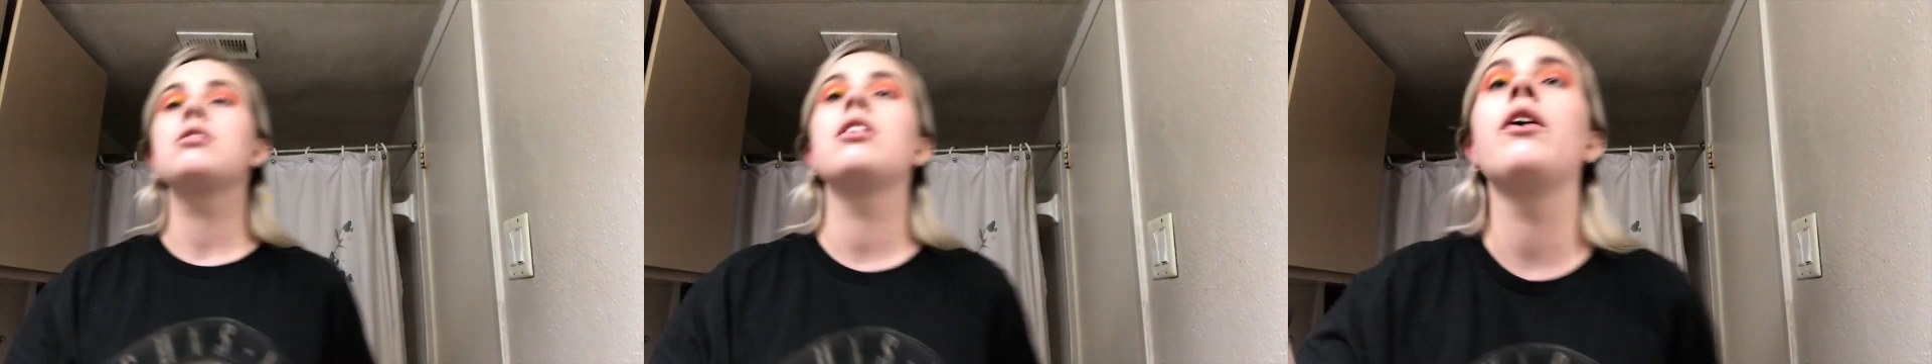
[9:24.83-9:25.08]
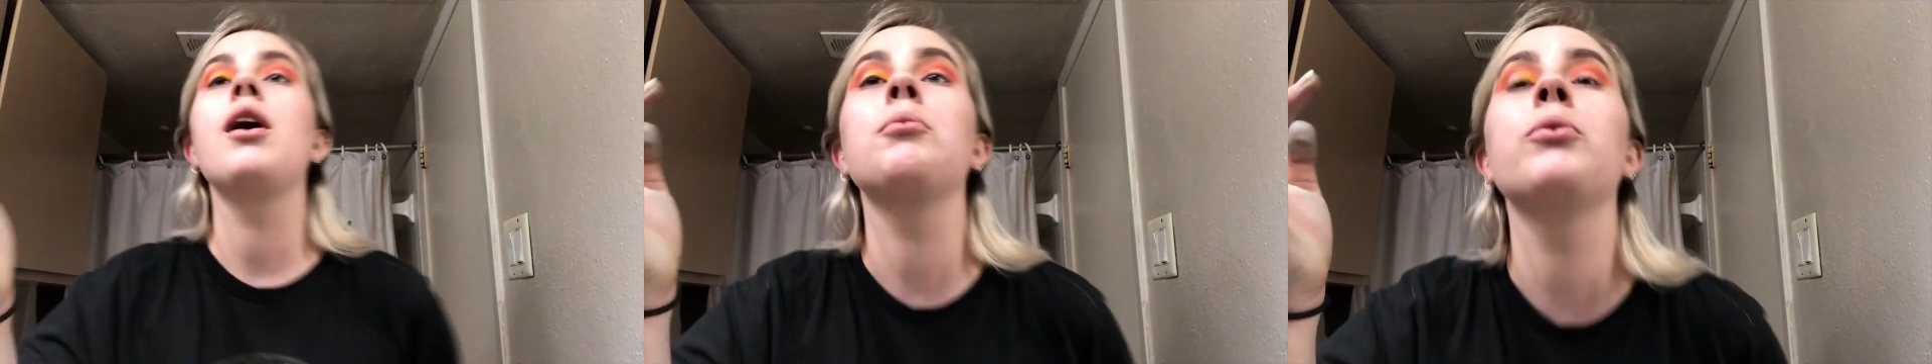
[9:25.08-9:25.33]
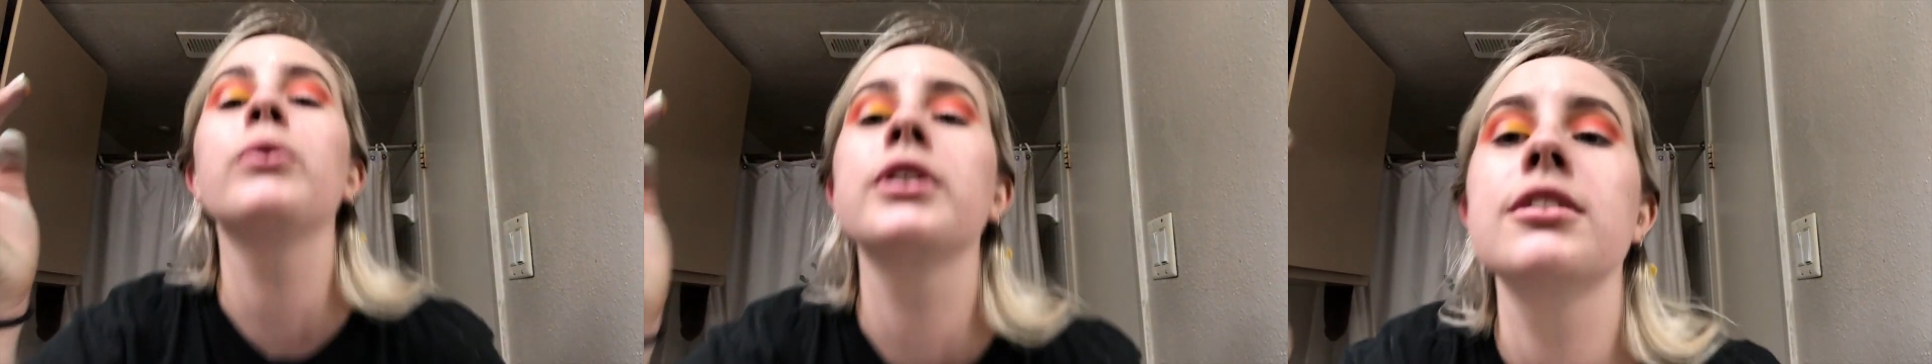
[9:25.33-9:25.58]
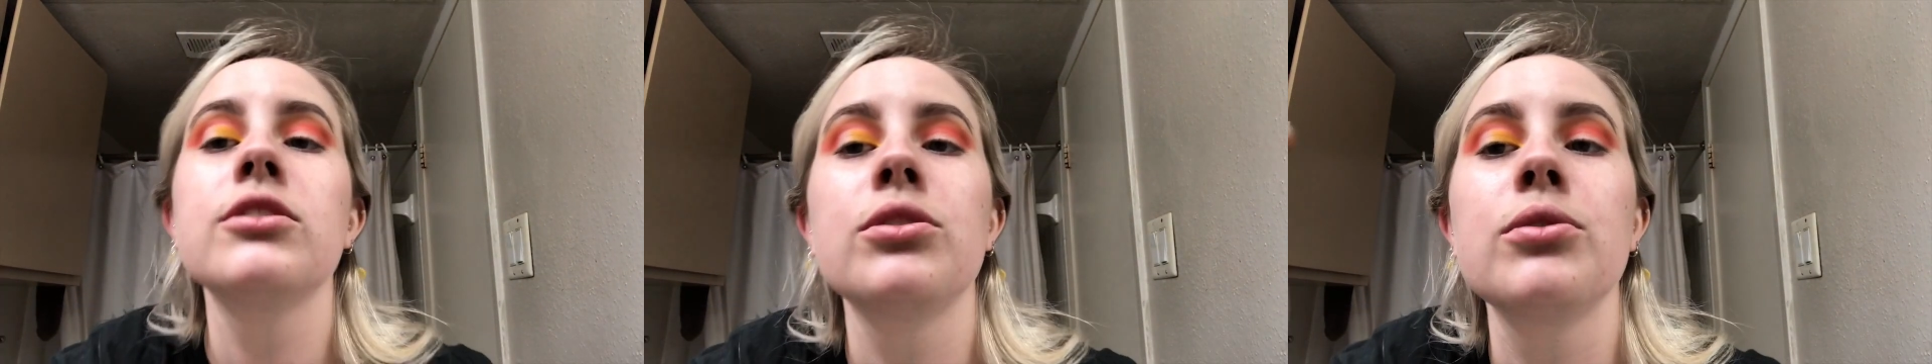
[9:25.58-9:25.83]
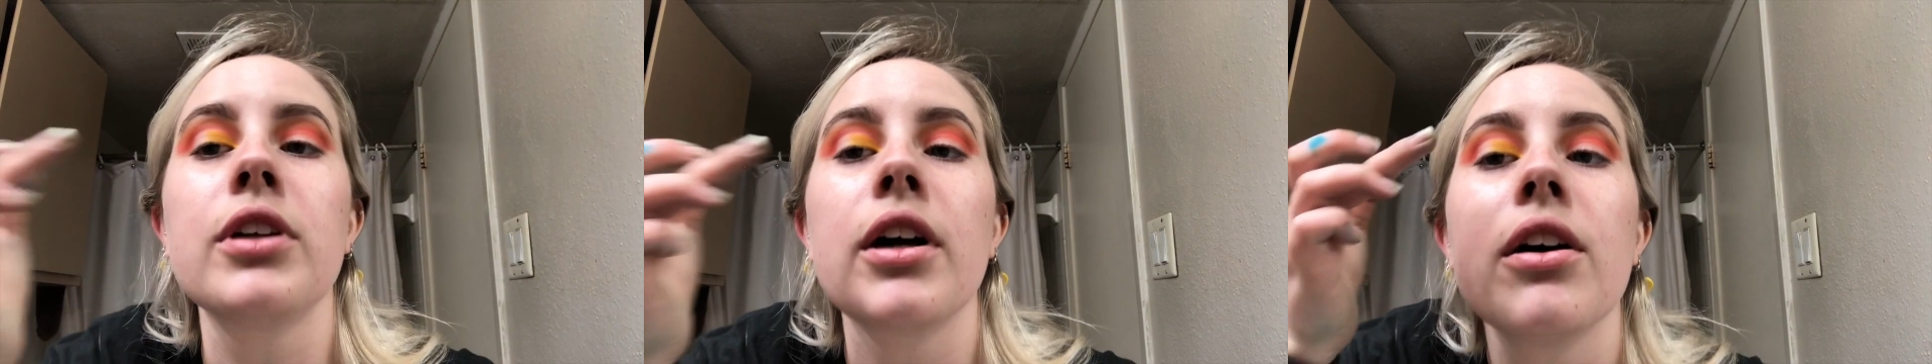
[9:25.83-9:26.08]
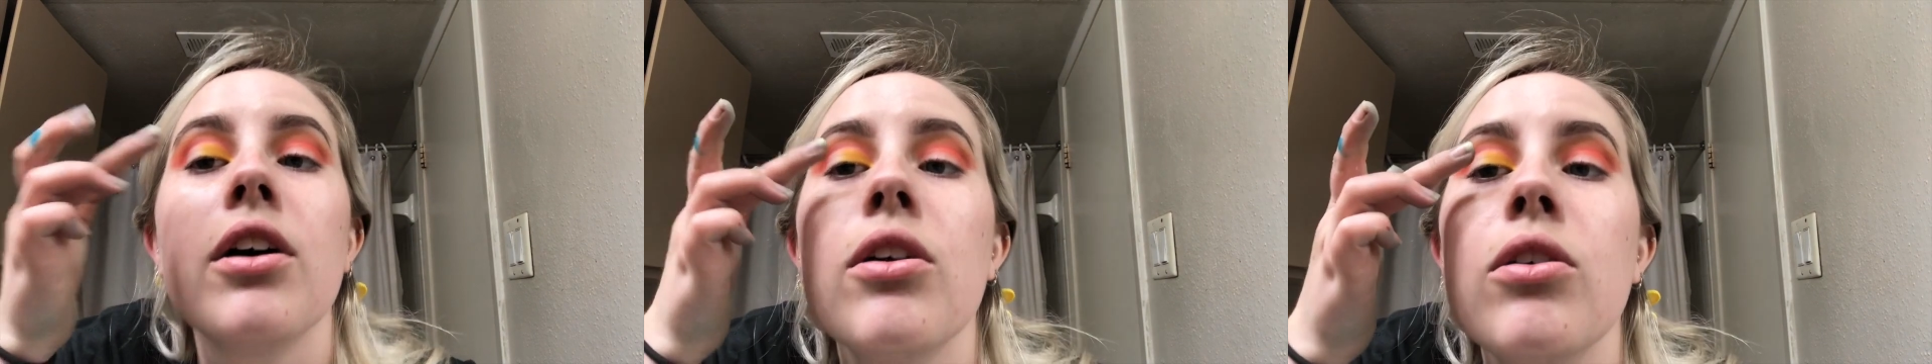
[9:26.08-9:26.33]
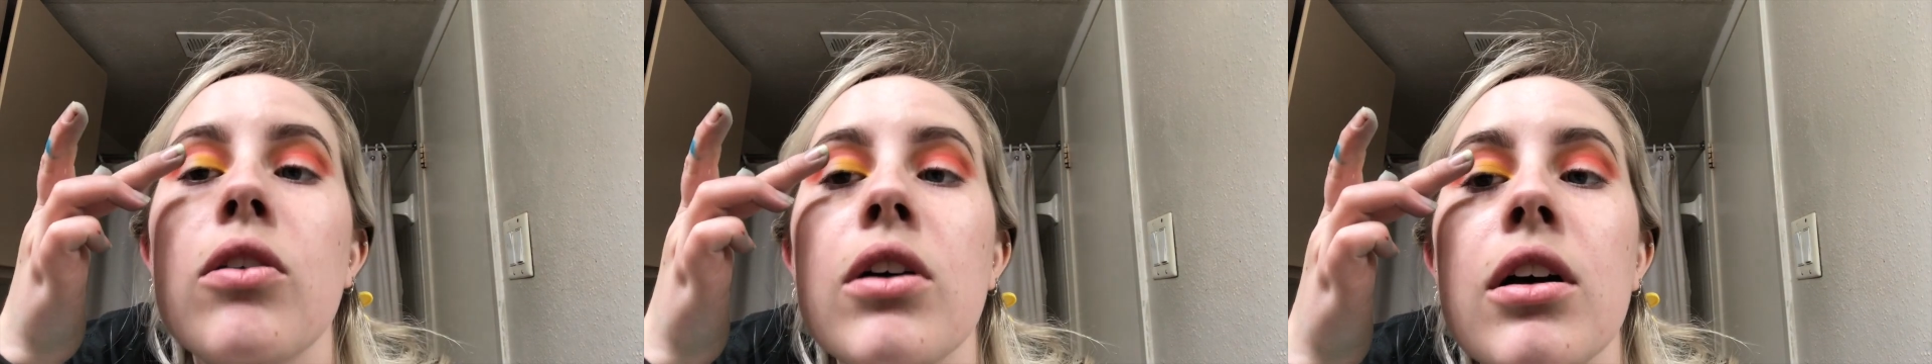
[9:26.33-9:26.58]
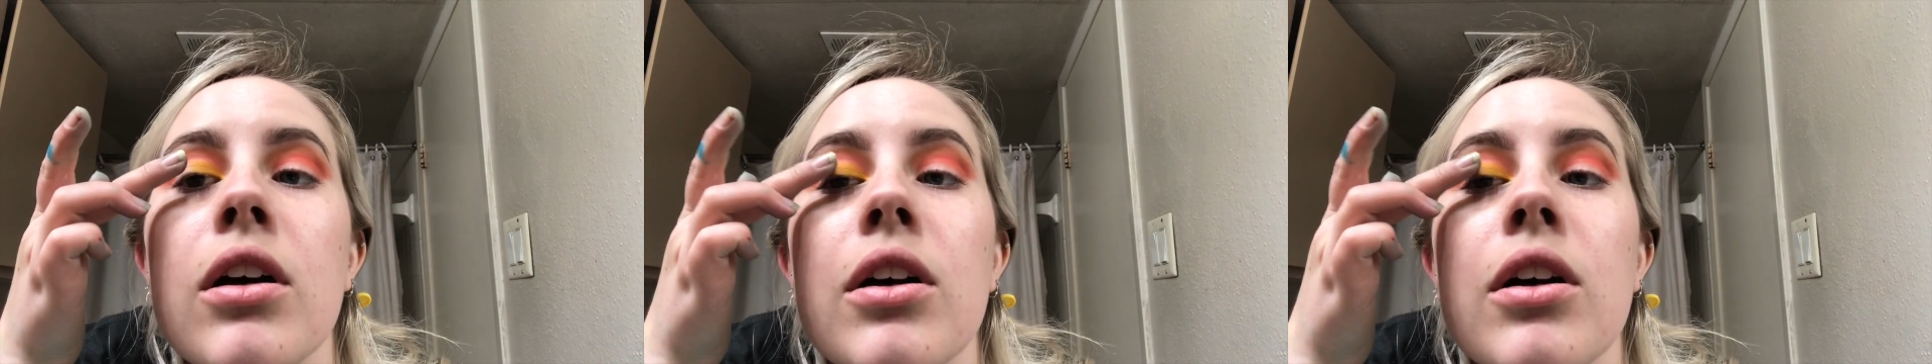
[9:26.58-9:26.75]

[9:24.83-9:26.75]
So I'm going to go